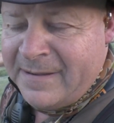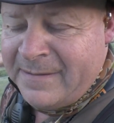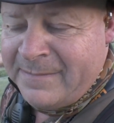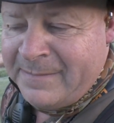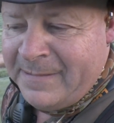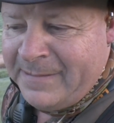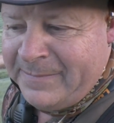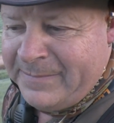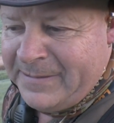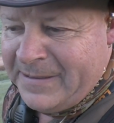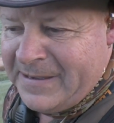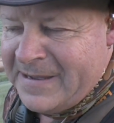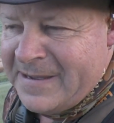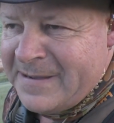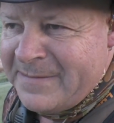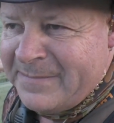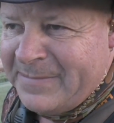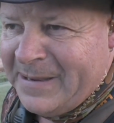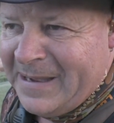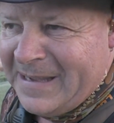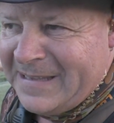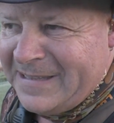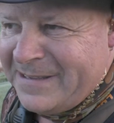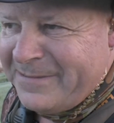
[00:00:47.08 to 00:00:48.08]
I'm up
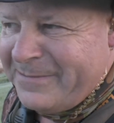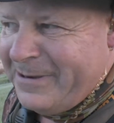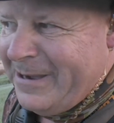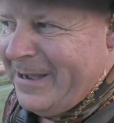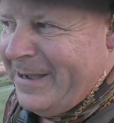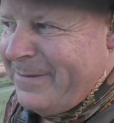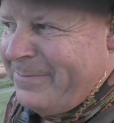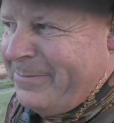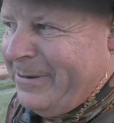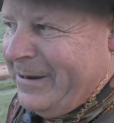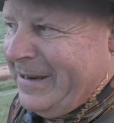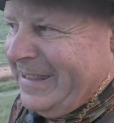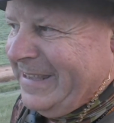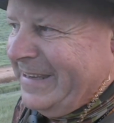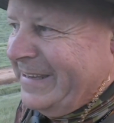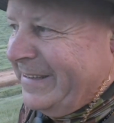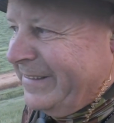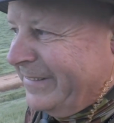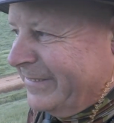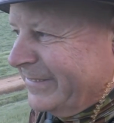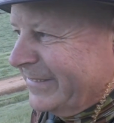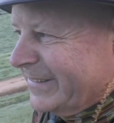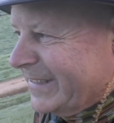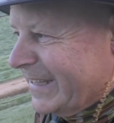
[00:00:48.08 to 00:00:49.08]
part the way up one of the
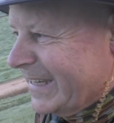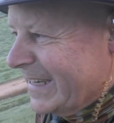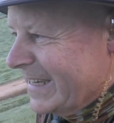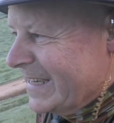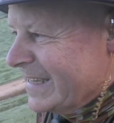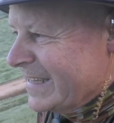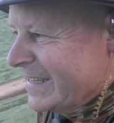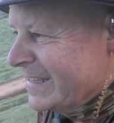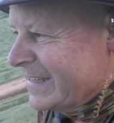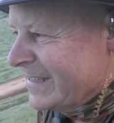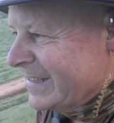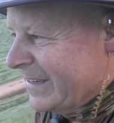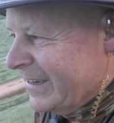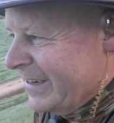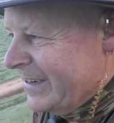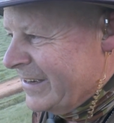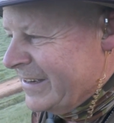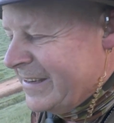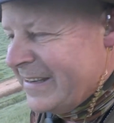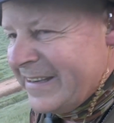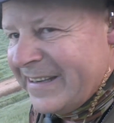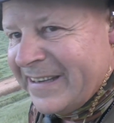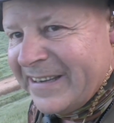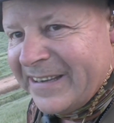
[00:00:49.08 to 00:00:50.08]
hills.
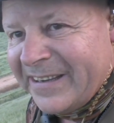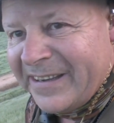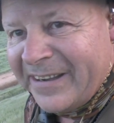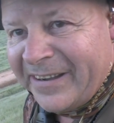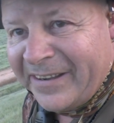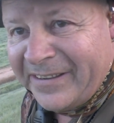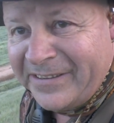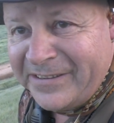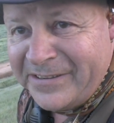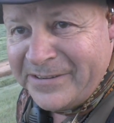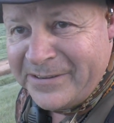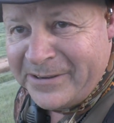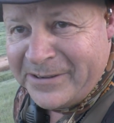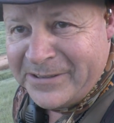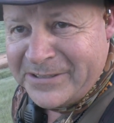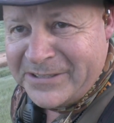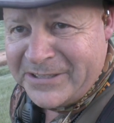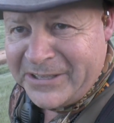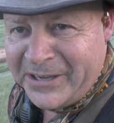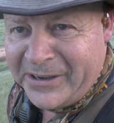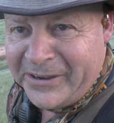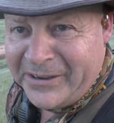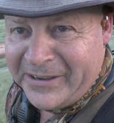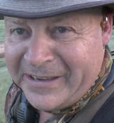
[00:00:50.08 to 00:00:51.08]
I knew I
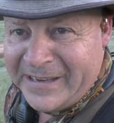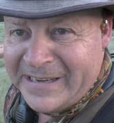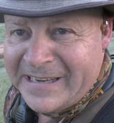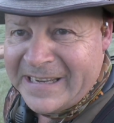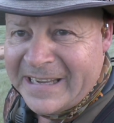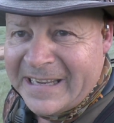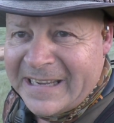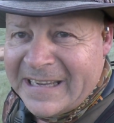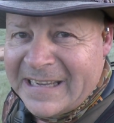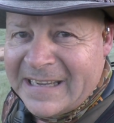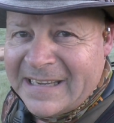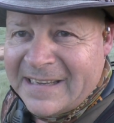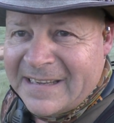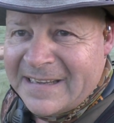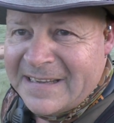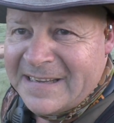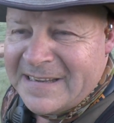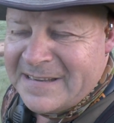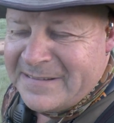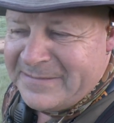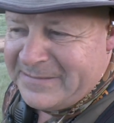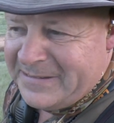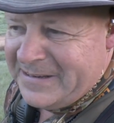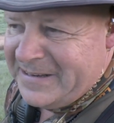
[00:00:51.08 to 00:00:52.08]
was tired,
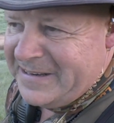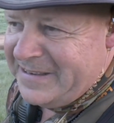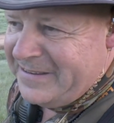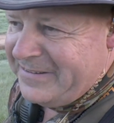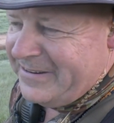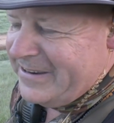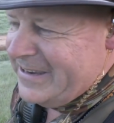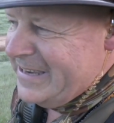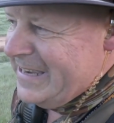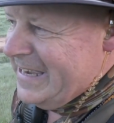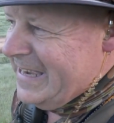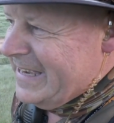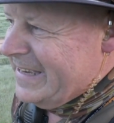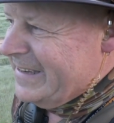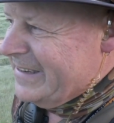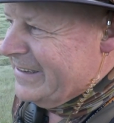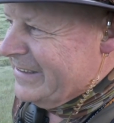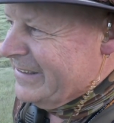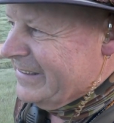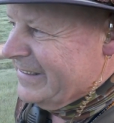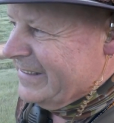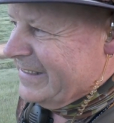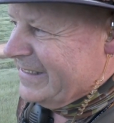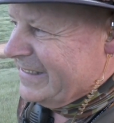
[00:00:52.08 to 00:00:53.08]
but anyway,
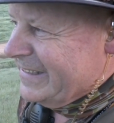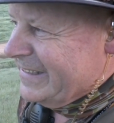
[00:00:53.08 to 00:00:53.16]
let's